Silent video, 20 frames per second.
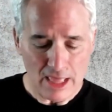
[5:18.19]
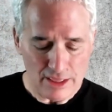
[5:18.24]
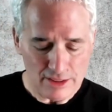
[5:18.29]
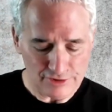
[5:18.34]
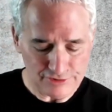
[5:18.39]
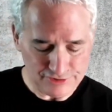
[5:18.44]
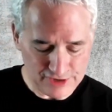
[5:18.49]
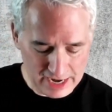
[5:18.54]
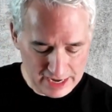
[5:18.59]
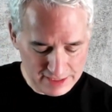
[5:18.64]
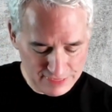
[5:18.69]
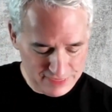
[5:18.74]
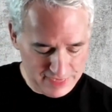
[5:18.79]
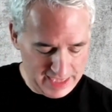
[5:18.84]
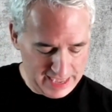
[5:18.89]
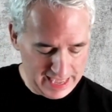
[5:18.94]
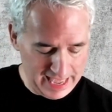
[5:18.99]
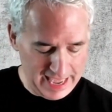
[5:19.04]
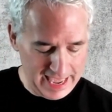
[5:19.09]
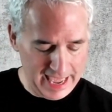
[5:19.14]
The second
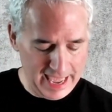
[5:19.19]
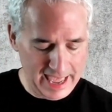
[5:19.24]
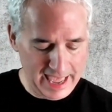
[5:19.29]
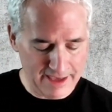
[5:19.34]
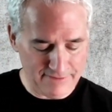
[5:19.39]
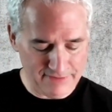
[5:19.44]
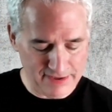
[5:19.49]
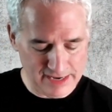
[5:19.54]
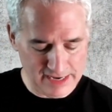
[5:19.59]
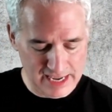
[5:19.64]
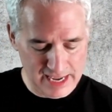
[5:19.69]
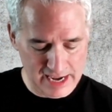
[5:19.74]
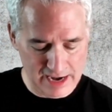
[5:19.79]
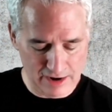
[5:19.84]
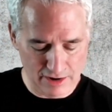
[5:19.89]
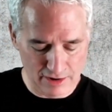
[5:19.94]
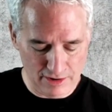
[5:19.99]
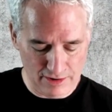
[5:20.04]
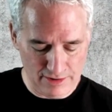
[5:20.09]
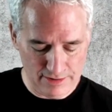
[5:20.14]
thing I have in
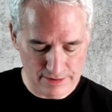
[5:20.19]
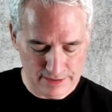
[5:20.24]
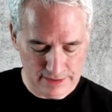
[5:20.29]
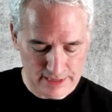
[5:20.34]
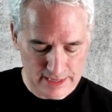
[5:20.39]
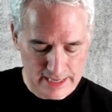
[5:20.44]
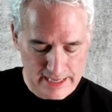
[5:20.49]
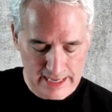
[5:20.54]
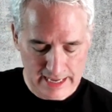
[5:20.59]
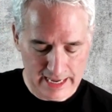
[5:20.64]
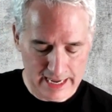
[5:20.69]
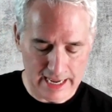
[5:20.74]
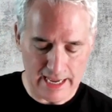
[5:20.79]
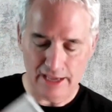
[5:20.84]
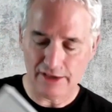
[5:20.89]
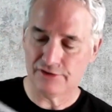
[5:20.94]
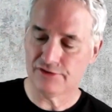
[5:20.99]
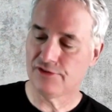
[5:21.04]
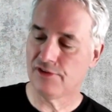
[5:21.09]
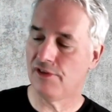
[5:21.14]
here
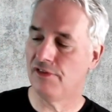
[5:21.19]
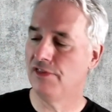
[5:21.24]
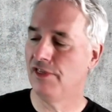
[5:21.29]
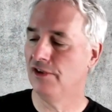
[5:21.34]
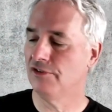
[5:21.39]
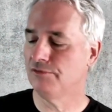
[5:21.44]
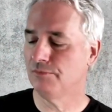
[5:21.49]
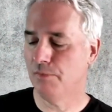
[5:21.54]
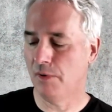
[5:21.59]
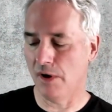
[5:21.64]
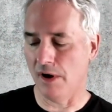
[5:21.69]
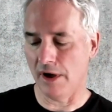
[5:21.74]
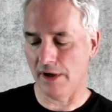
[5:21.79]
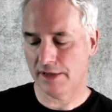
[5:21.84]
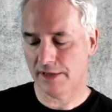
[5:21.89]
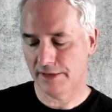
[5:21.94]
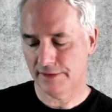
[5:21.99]
is this book,